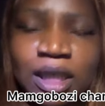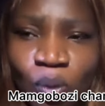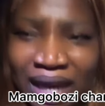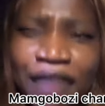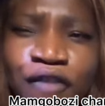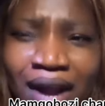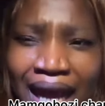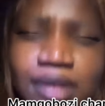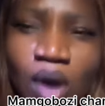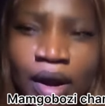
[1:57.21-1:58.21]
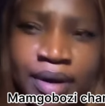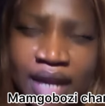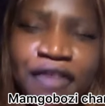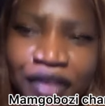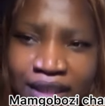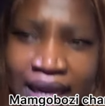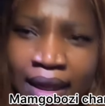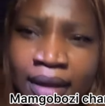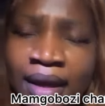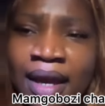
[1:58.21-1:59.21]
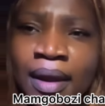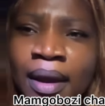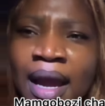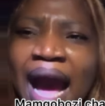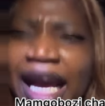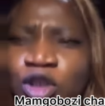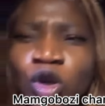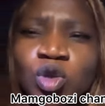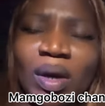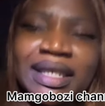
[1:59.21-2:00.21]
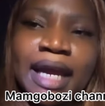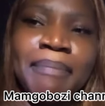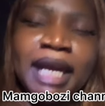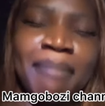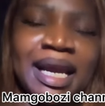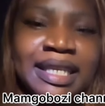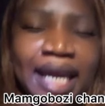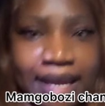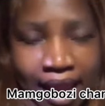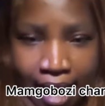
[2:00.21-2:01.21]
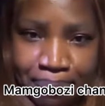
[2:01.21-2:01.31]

but what i focus on every day i choose what can make my day